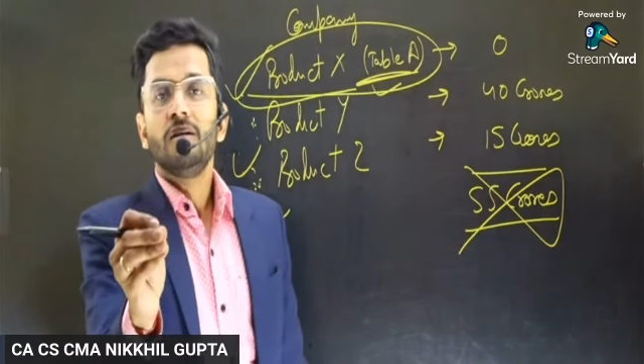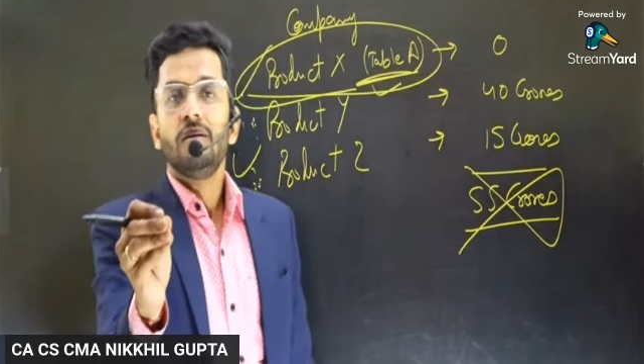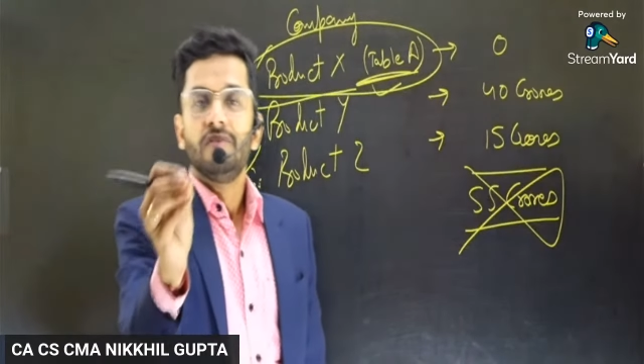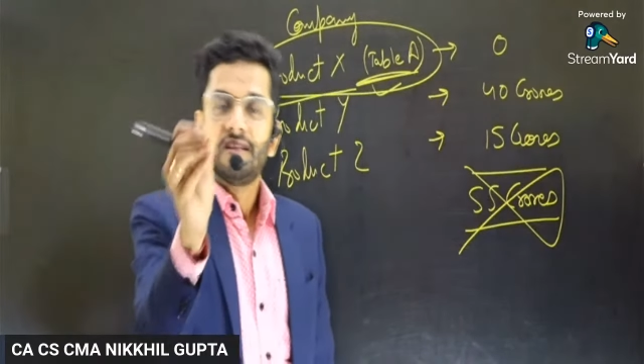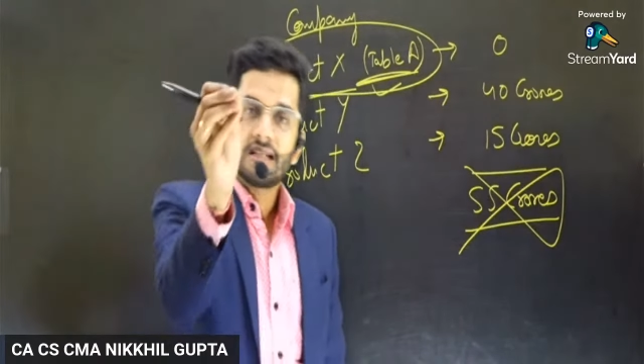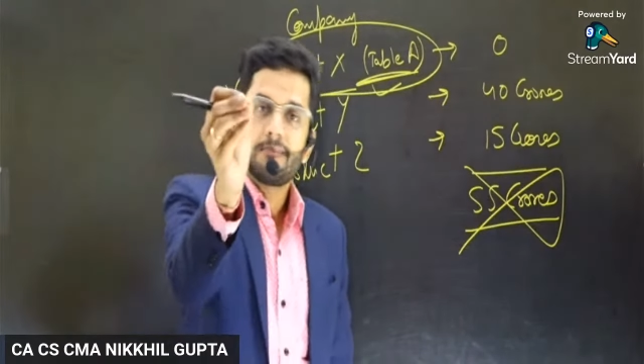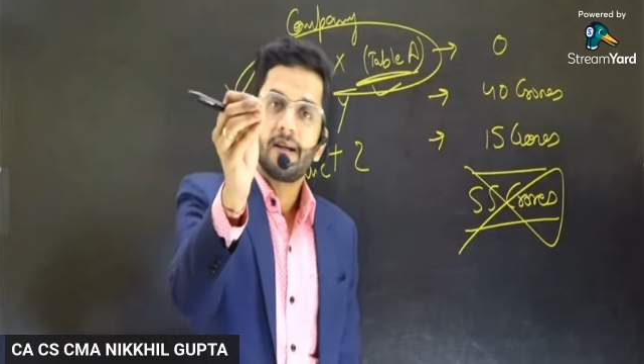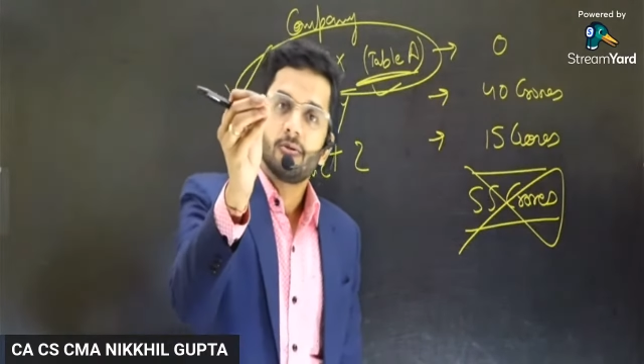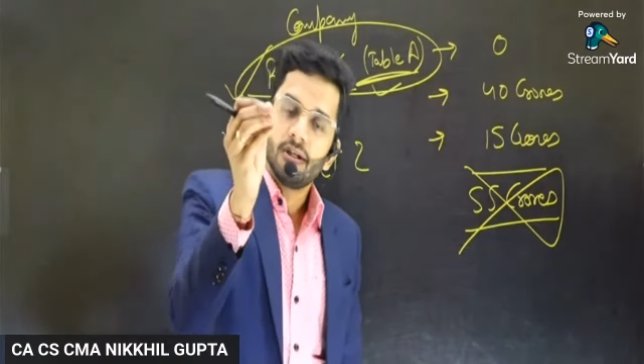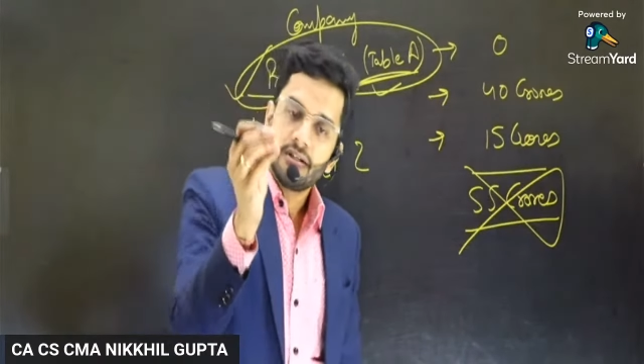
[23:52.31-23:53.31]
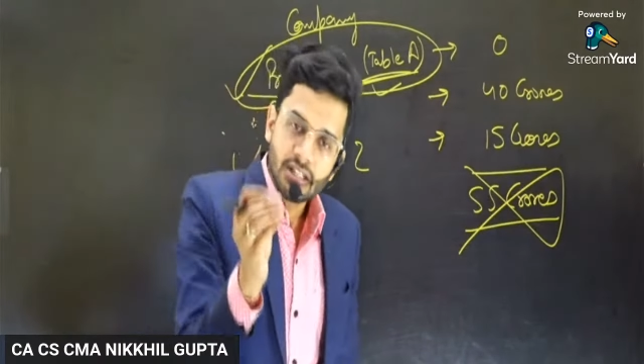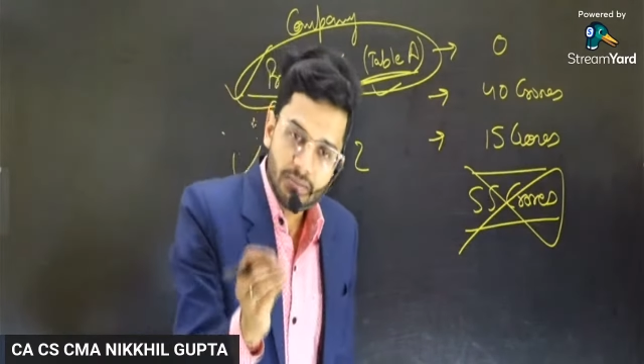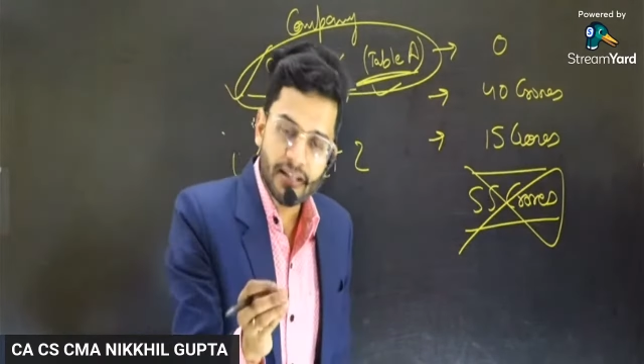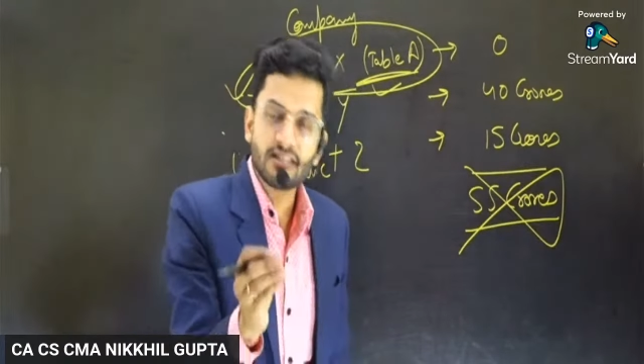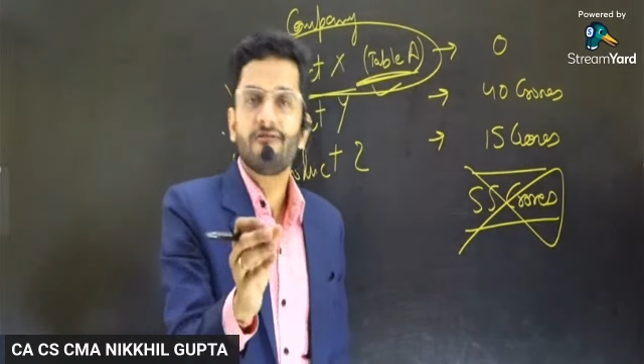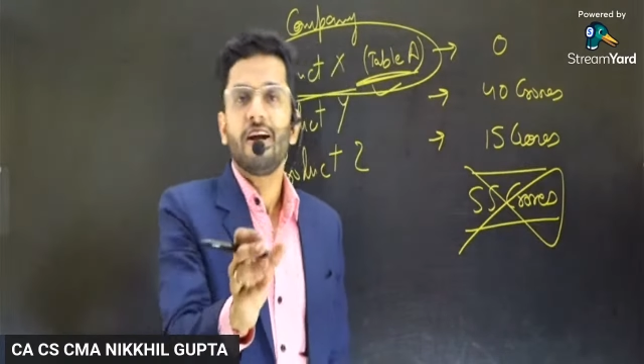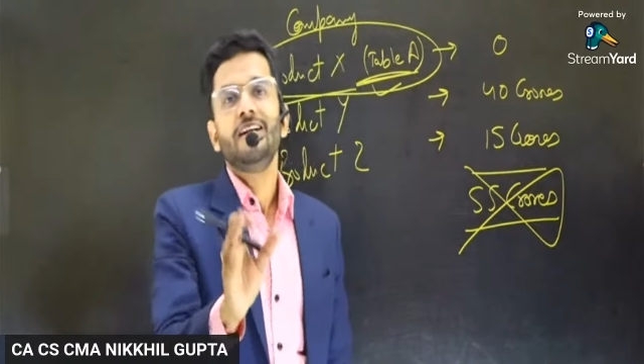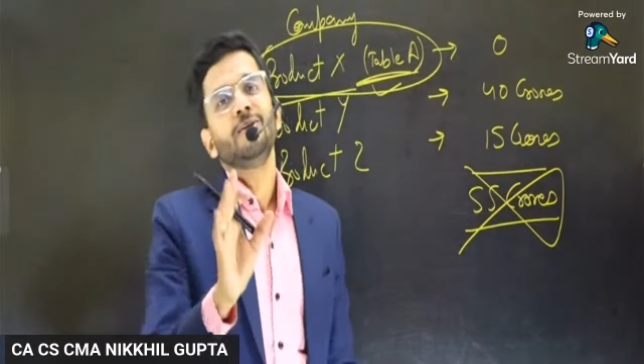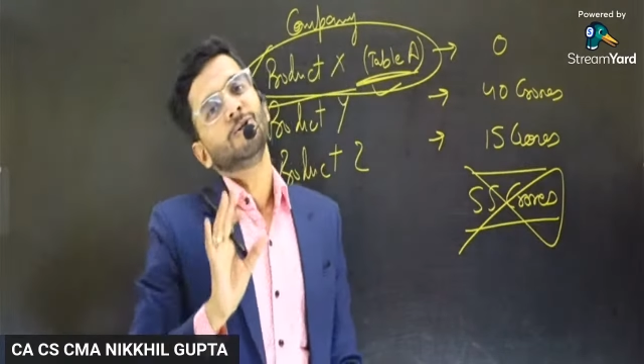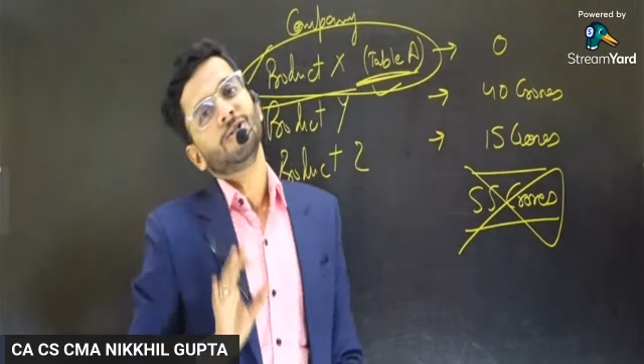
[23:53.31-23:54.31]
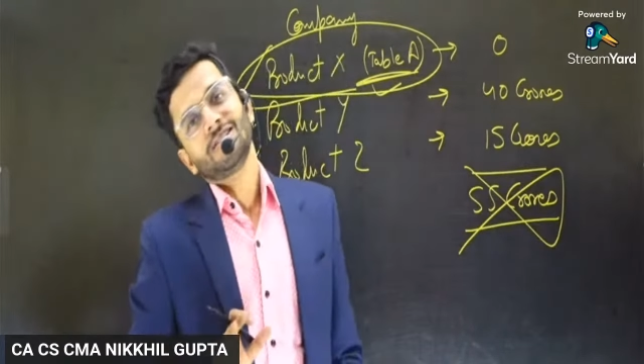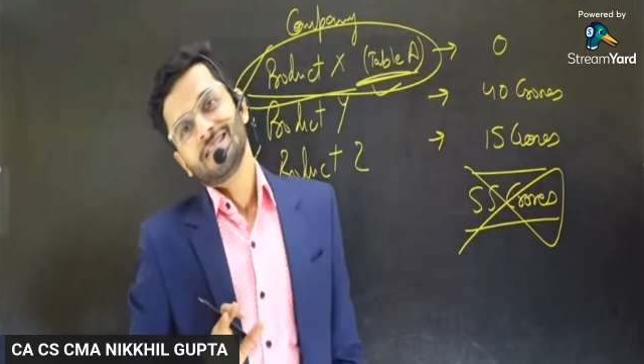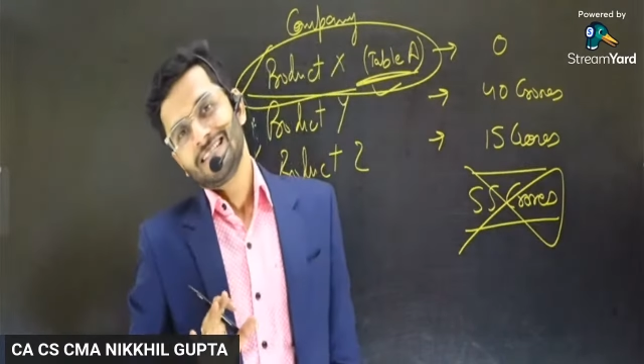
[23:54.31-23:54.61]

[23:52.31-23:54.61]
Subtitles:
with respect to the specified goods.